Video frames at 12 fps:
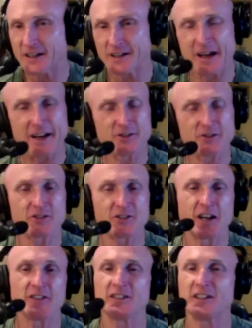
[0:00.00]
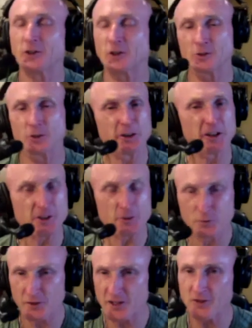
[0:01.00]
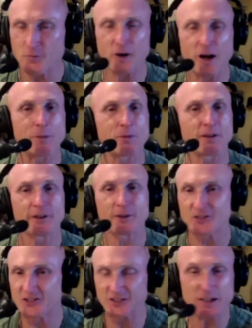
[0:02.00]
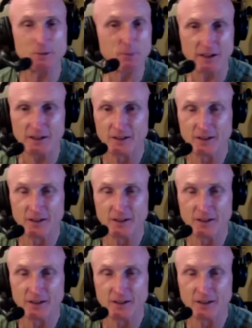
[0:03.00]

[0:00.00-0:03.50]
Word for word: exercising or learning to breathe properly or sleeping,